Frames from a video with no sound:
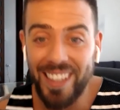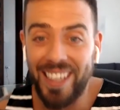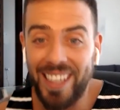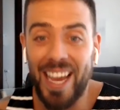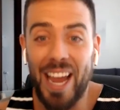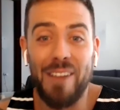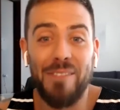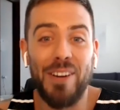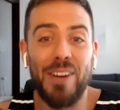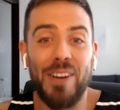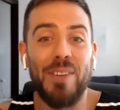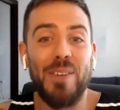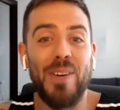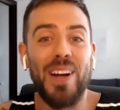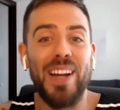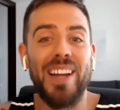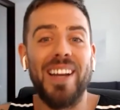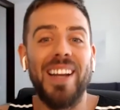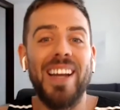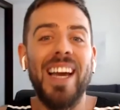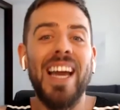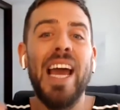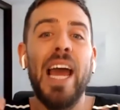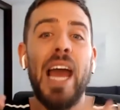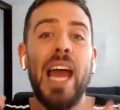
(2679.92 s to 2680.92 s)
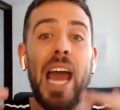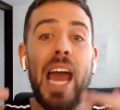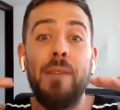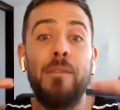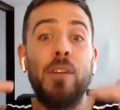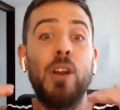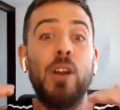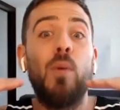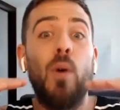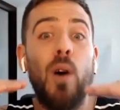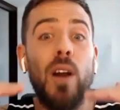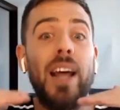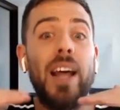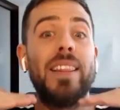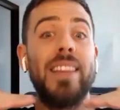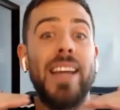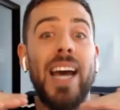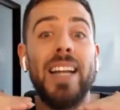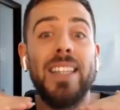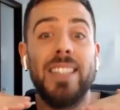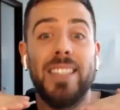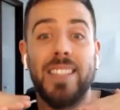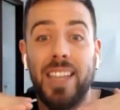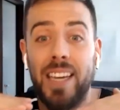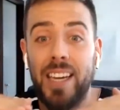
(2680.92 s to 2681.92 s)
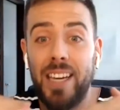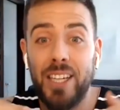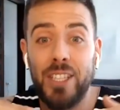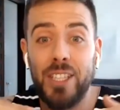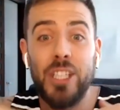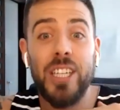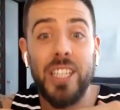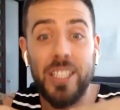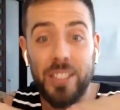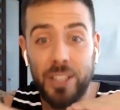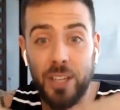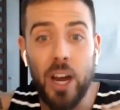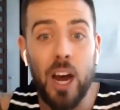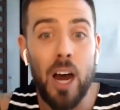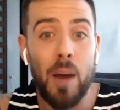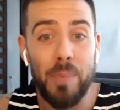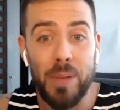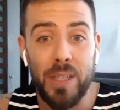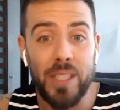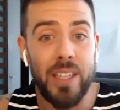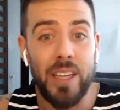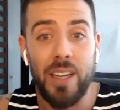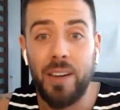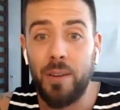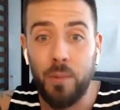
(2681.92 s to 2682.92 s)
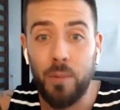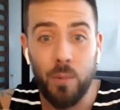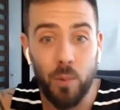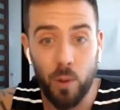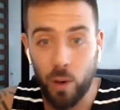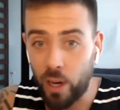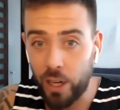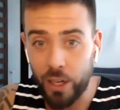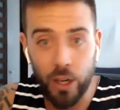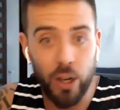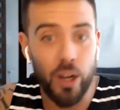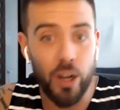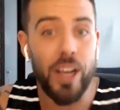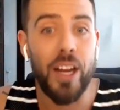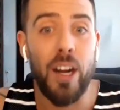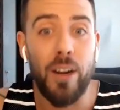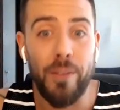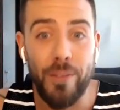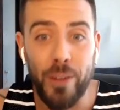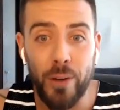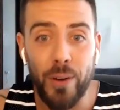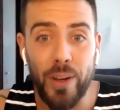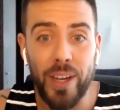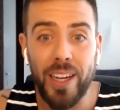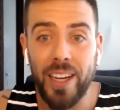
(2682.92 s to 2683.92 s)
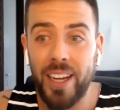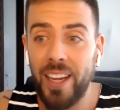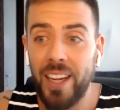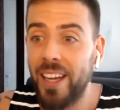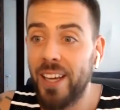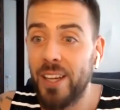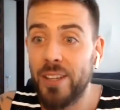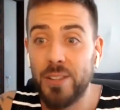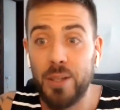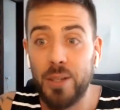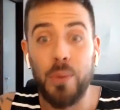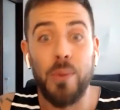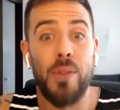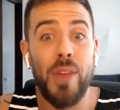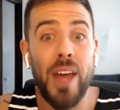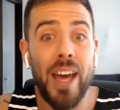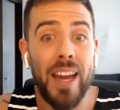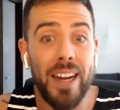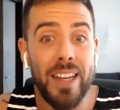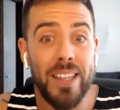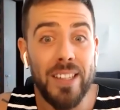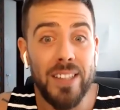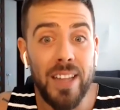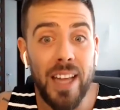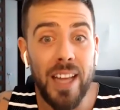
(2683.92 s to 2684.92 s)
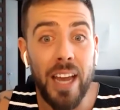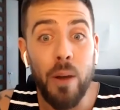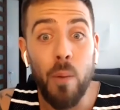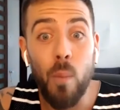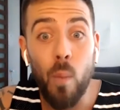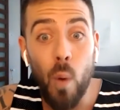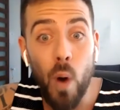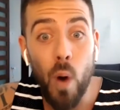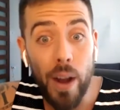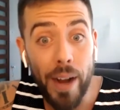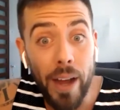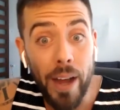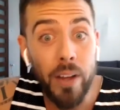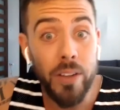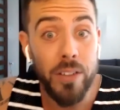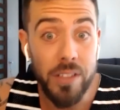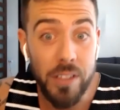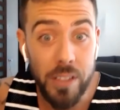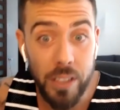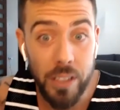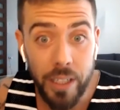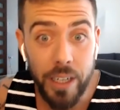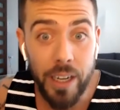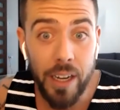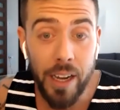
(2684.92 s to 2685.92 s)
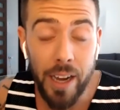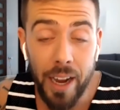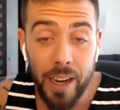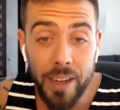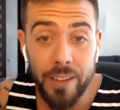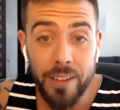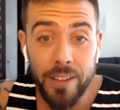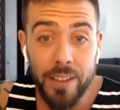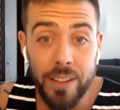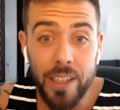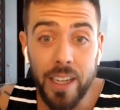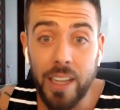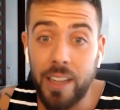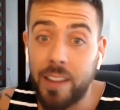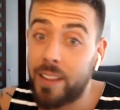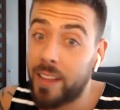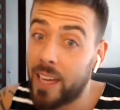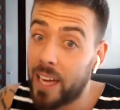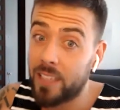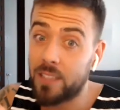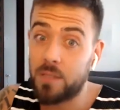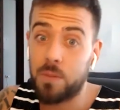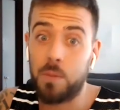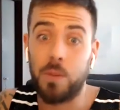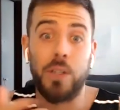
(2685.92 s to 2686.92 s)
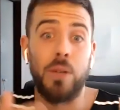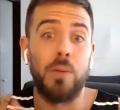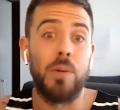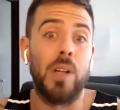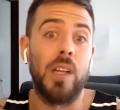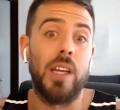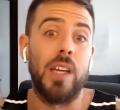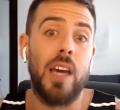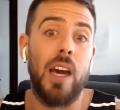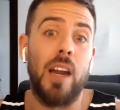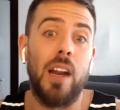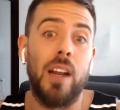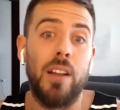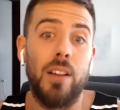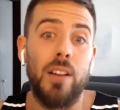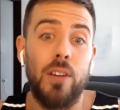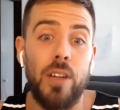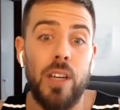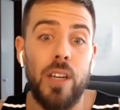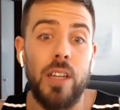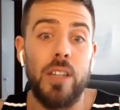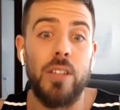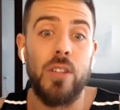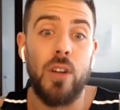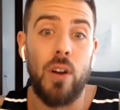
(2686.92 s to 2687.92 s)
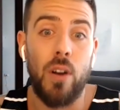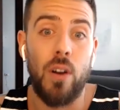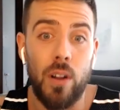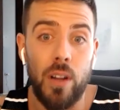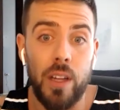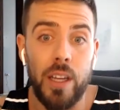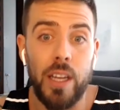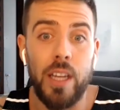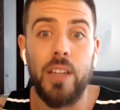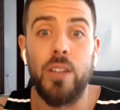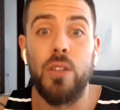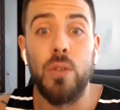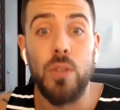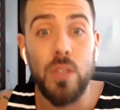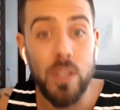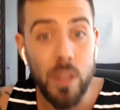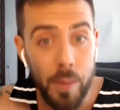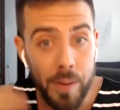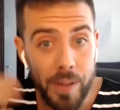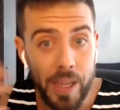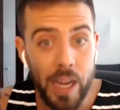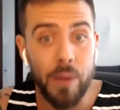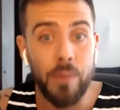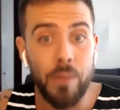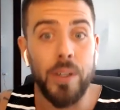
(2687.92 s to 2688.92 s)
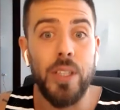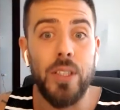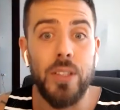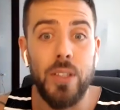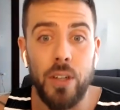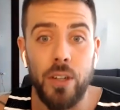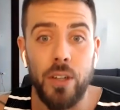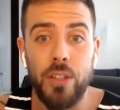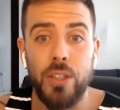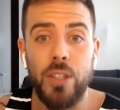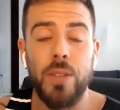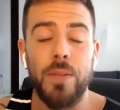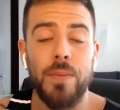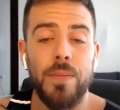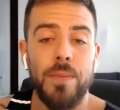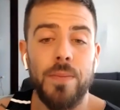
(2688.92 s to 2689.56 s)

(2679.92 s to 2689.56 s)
everyone, everyone at that stage is competent where you're interviewing. So then it's like, what else do you got? And that's where you really got to look internally and do some of that research.